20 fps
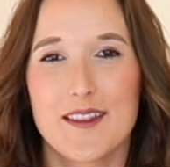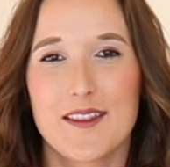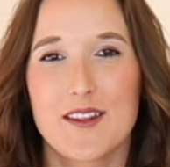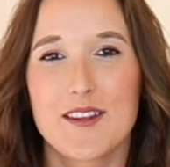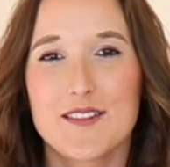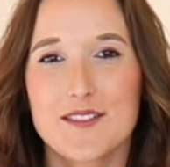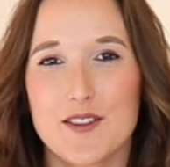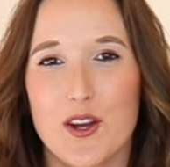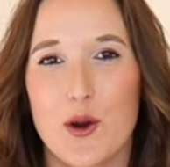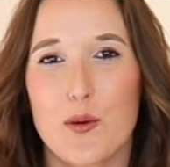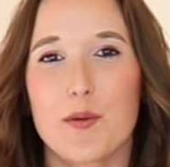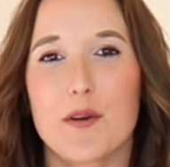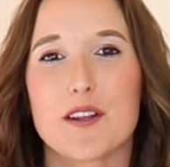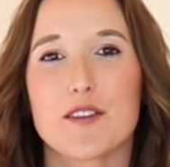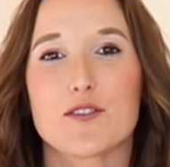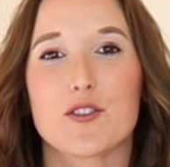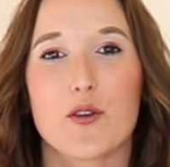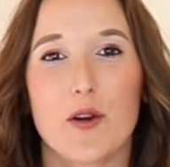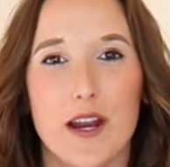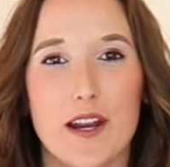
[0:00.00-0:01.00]
This soap
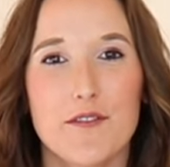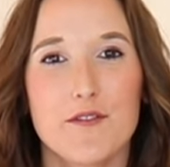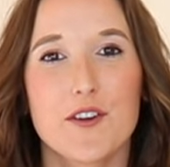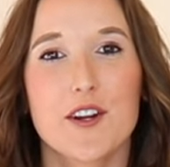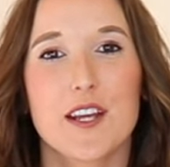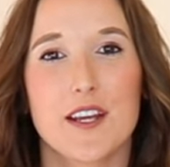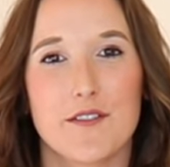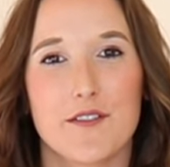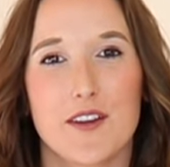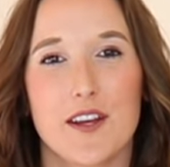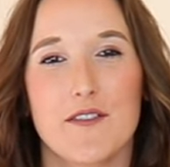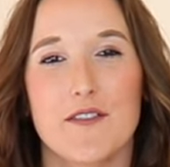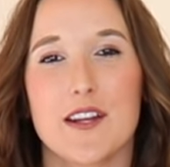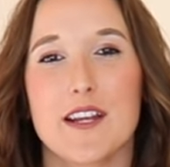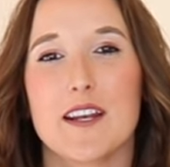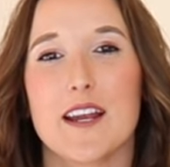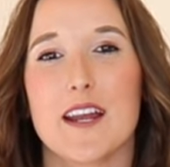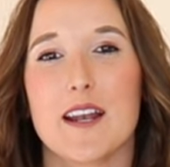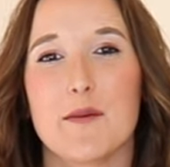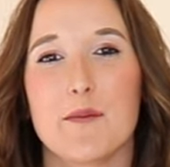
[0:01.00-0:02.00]
is great for gift
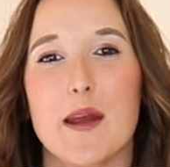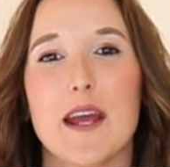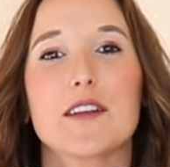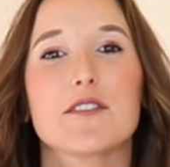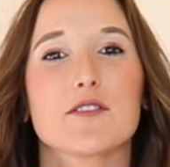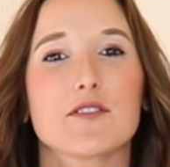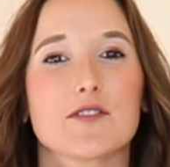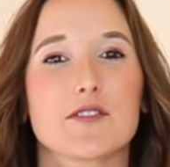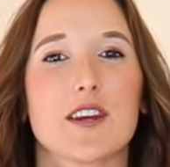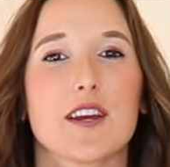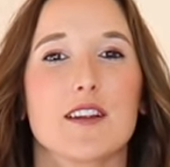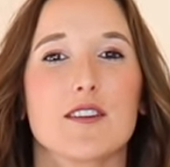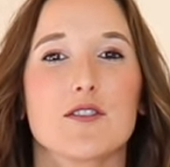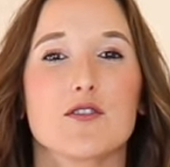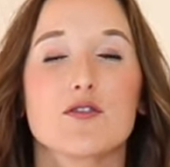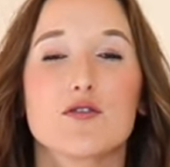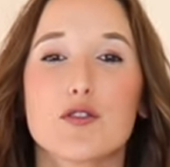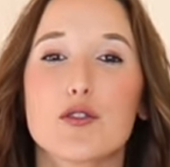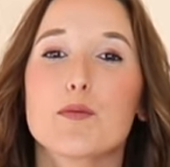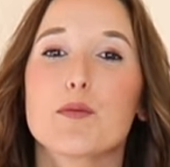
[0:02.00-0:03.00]
giving and it makes your skin
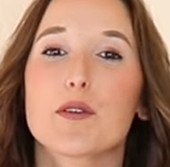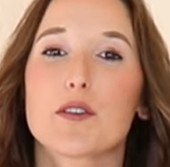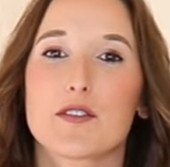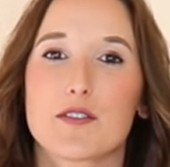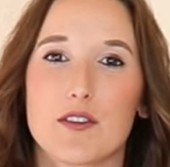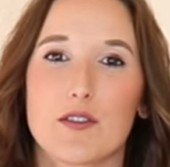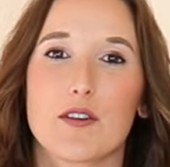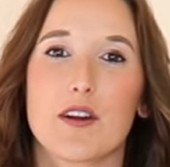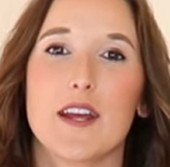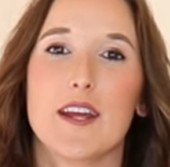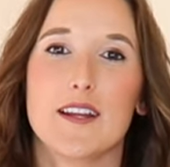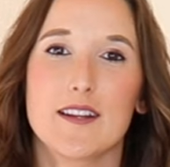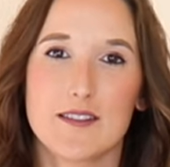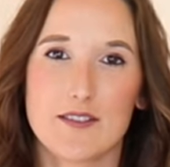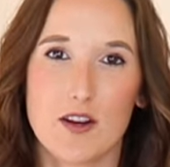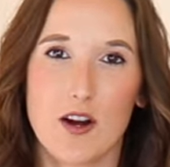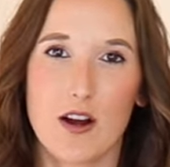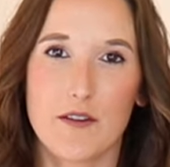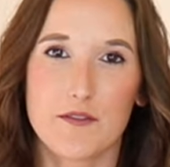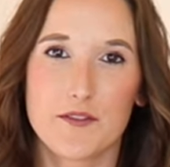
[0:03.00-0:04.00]
super silky and
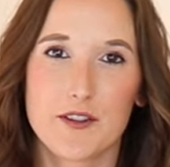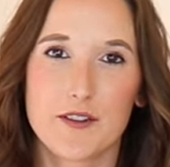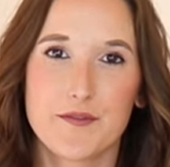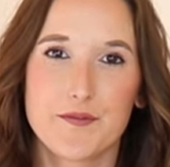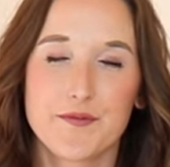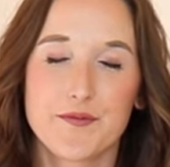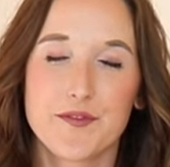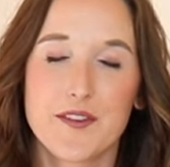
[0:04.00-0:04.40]
soft.